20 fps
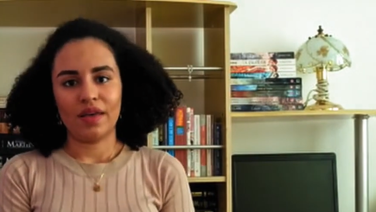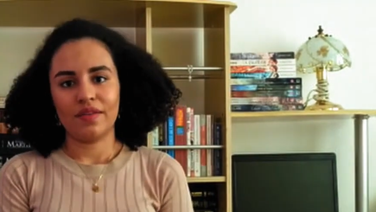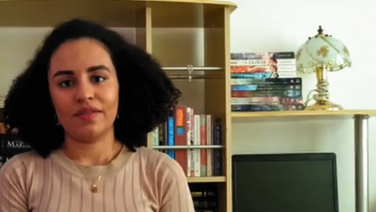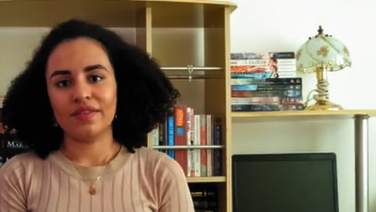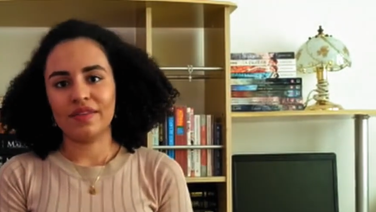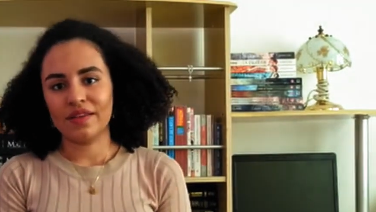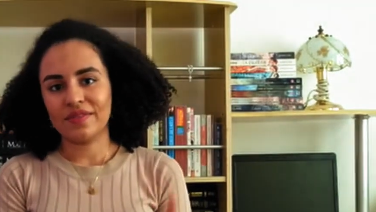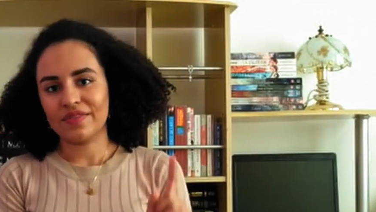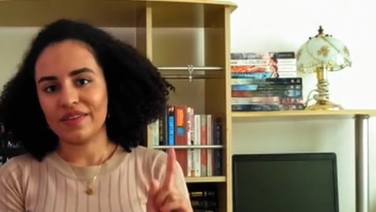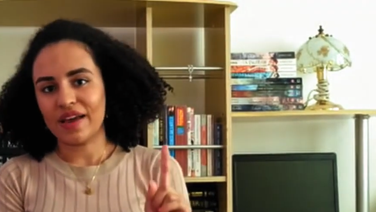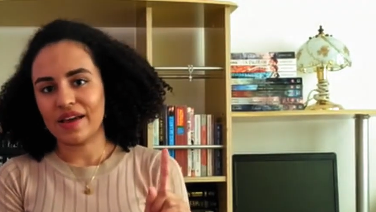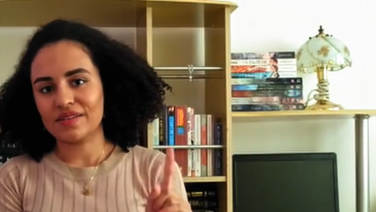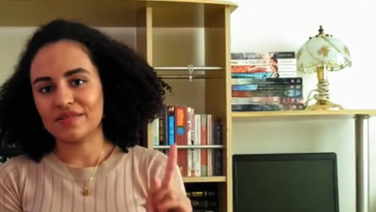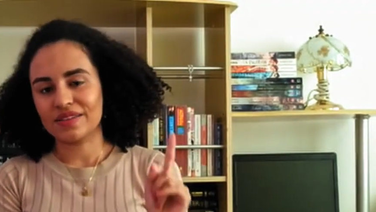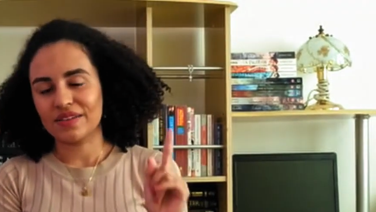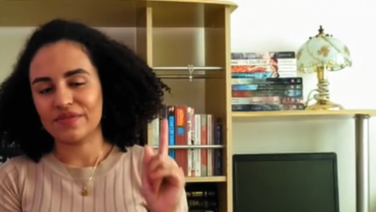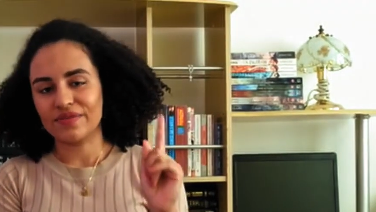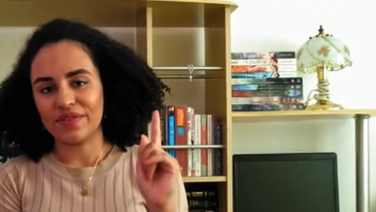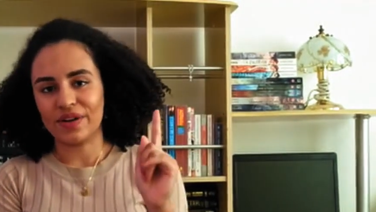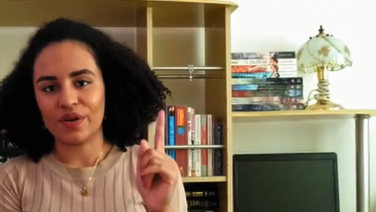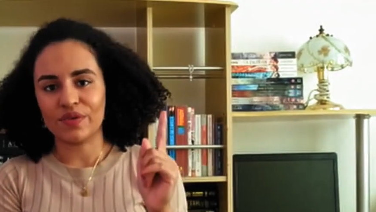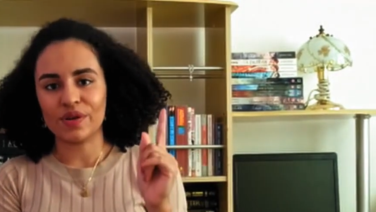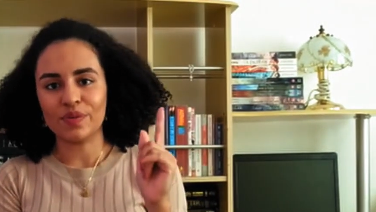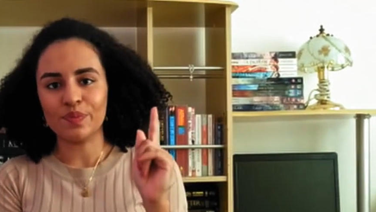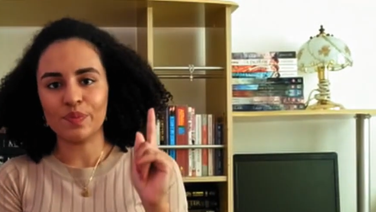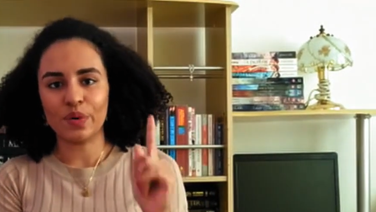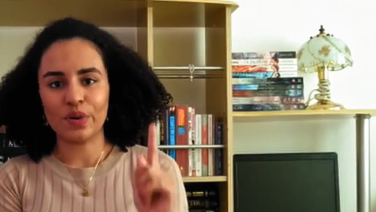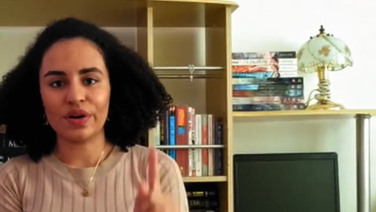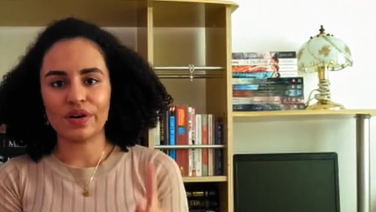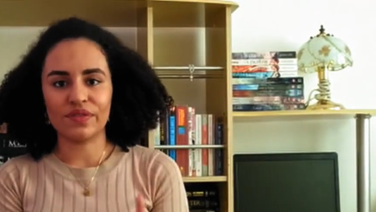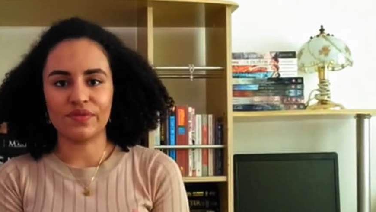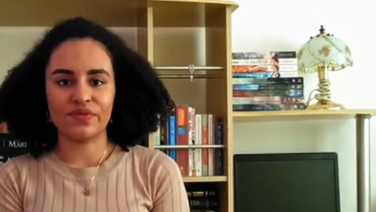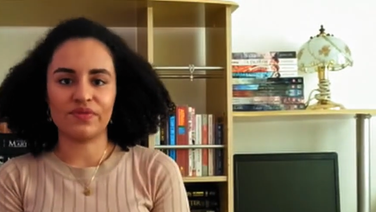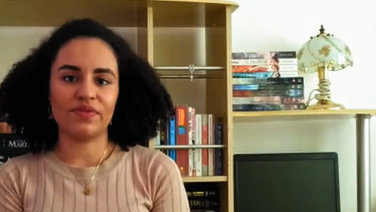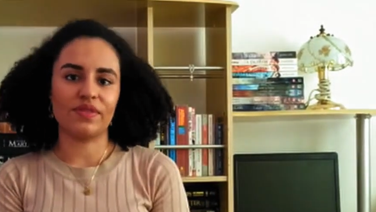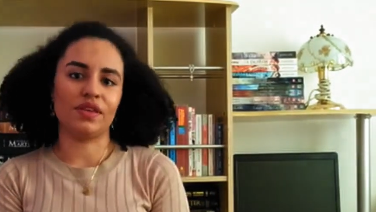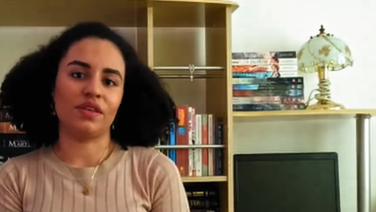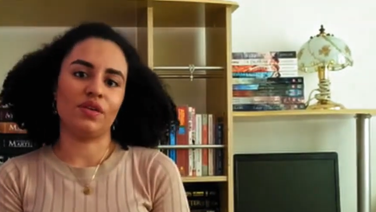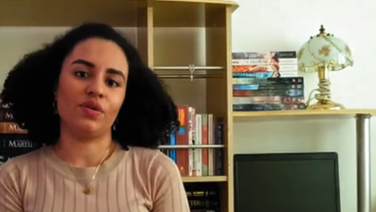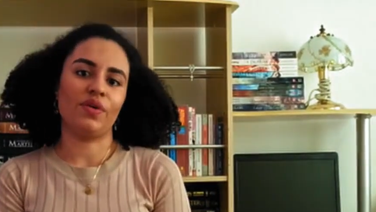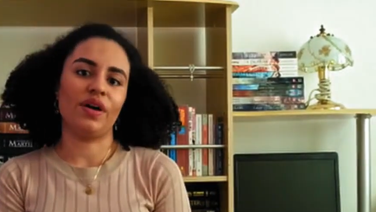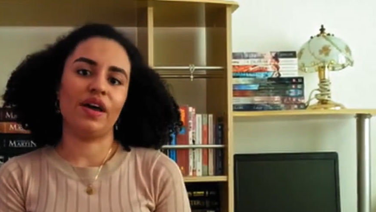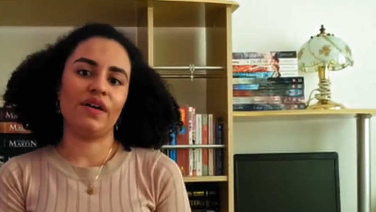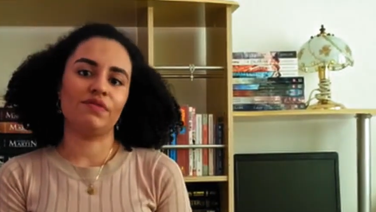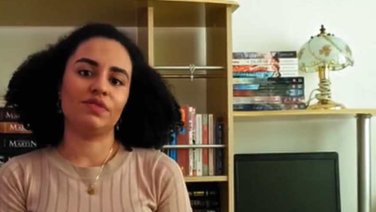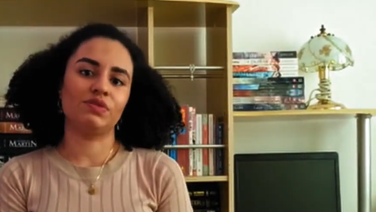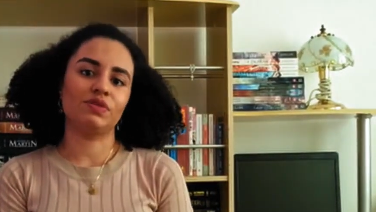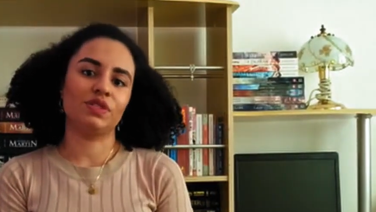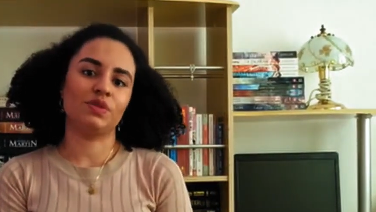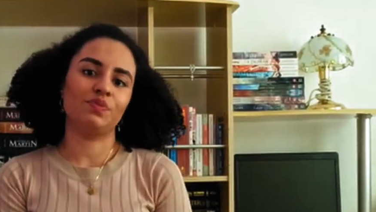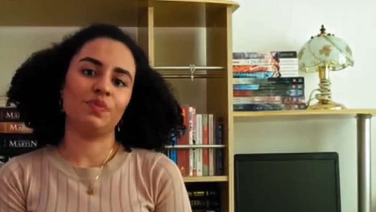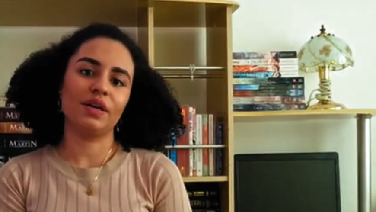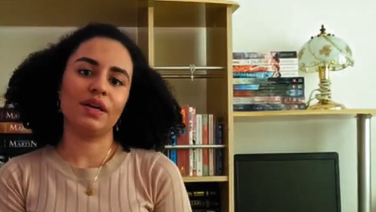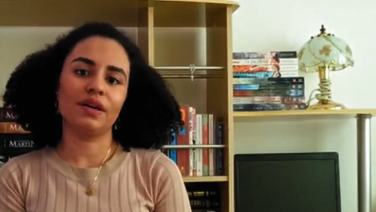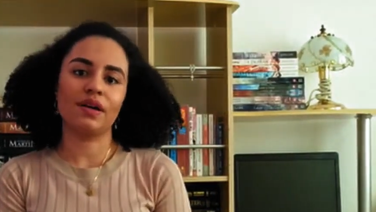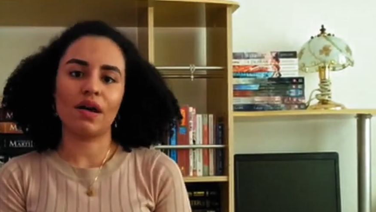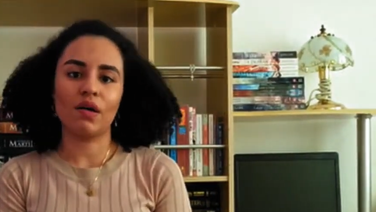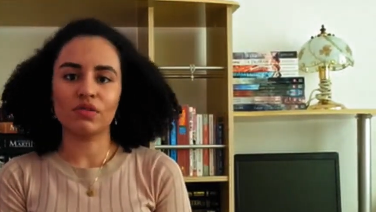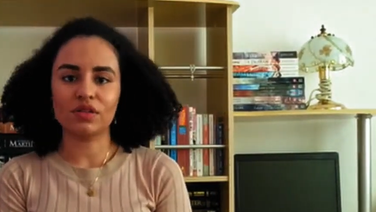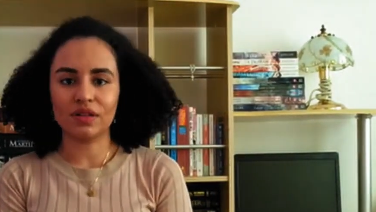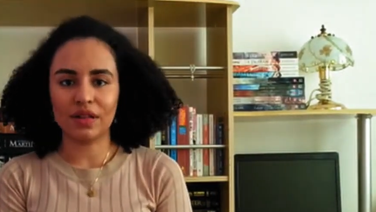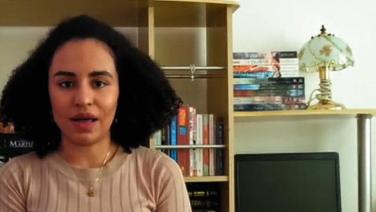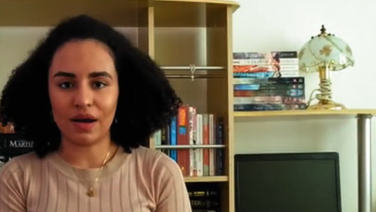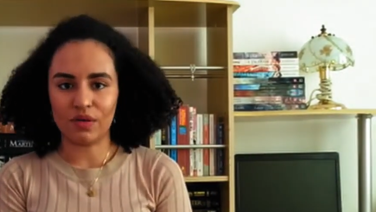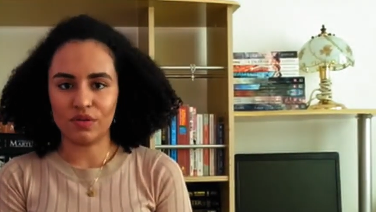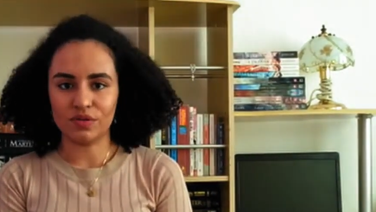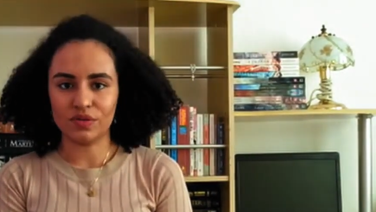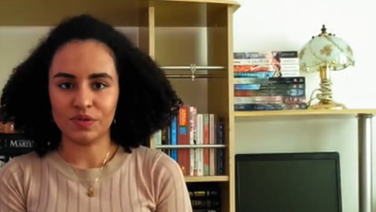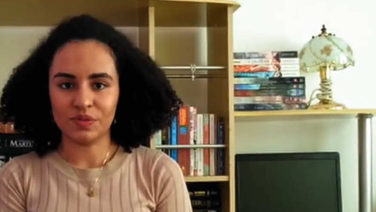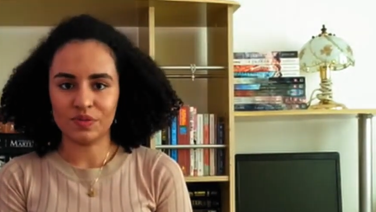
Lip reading: And that is a very important thing. You have to speak it out loud.